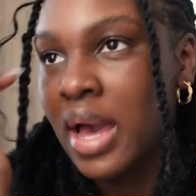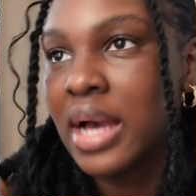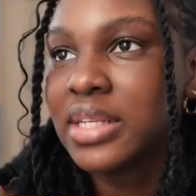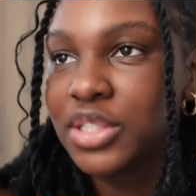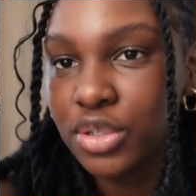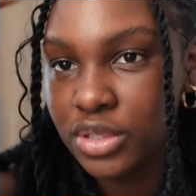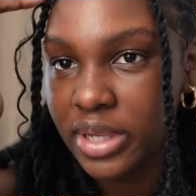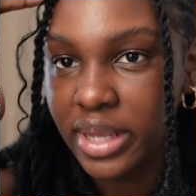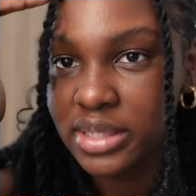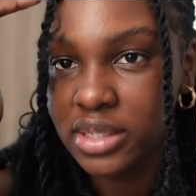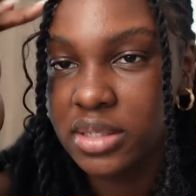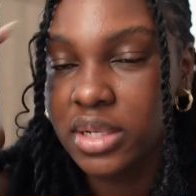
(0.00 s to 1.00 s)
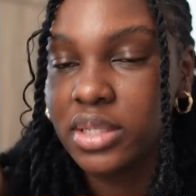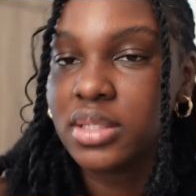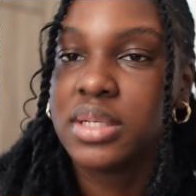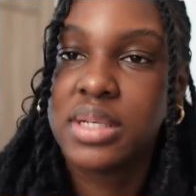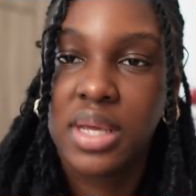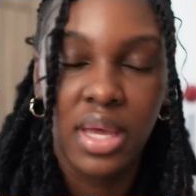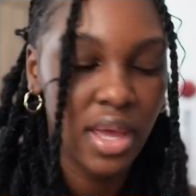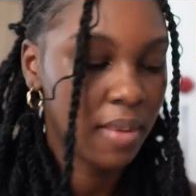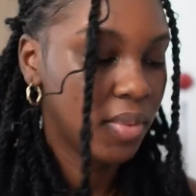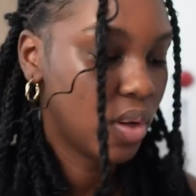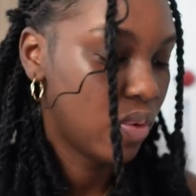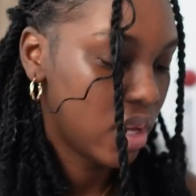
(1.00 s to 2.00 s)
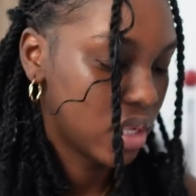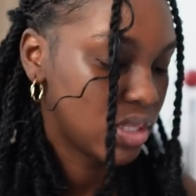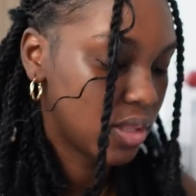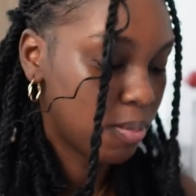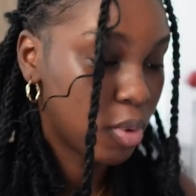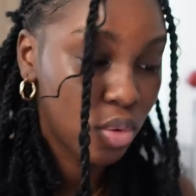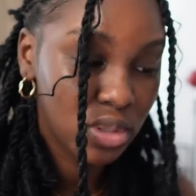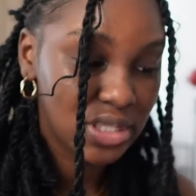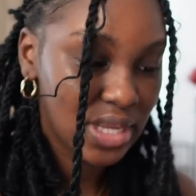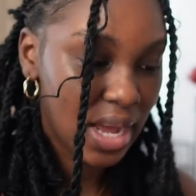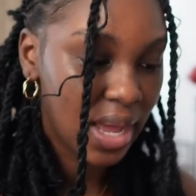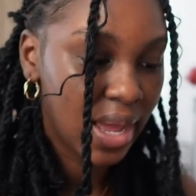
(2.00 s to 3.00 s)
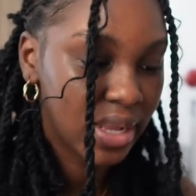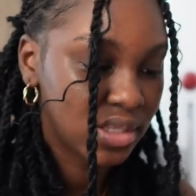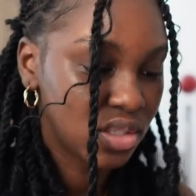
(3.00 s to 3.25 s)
As I told you guys yesterday, today I'm going to the poolside